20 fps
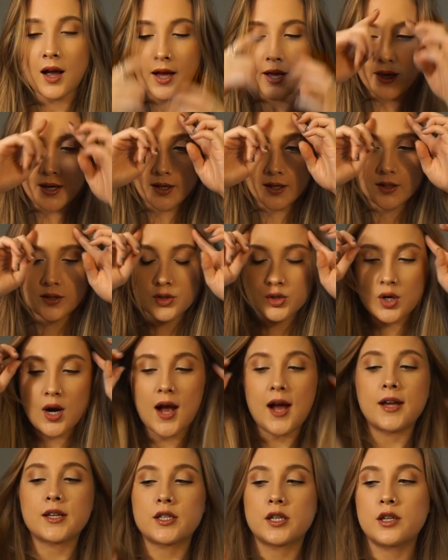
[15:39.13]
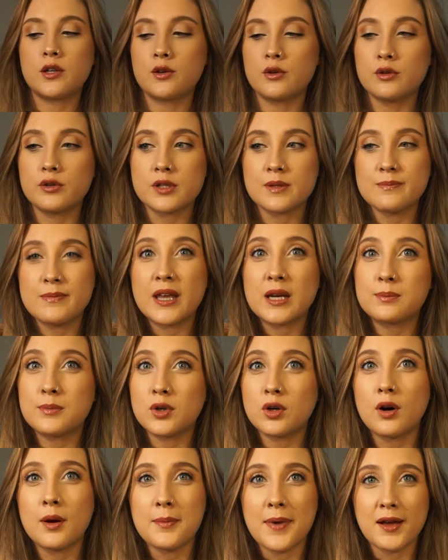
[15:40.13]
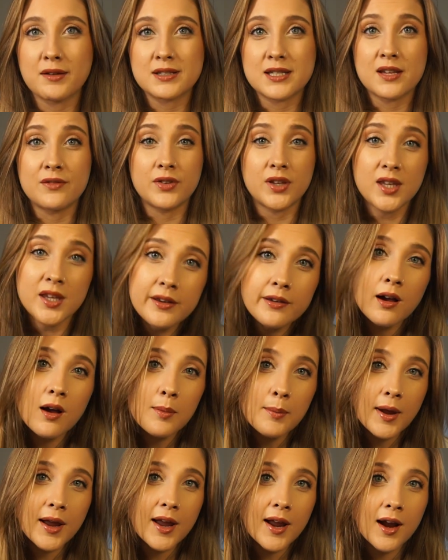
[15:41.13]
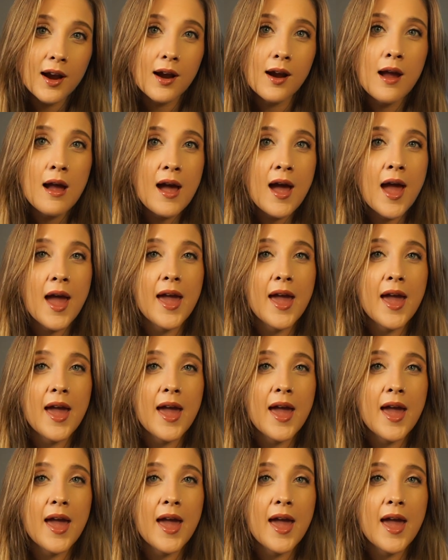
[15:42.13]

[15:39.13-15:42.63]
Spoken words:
I try to use minimal amounts of heat on my hair,